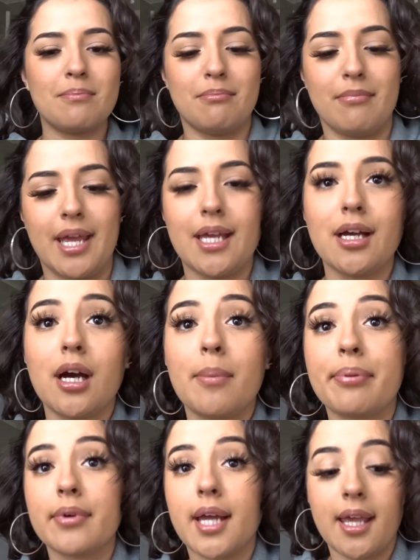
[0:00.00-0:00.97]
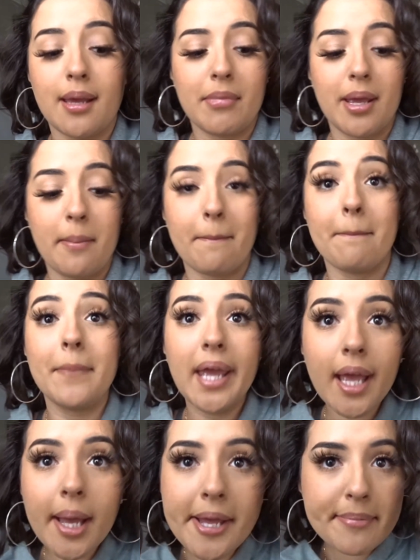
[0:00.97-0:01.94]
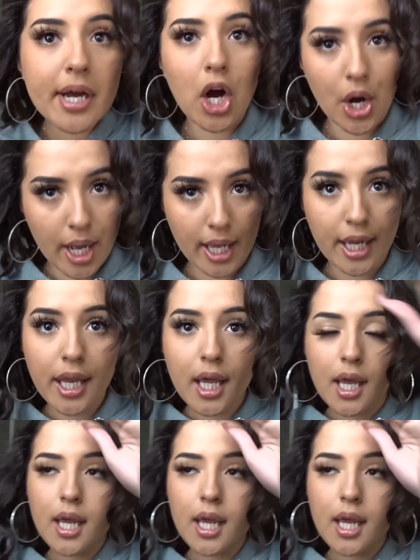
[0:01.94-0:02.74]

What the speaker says: makeup. I got my makeup on.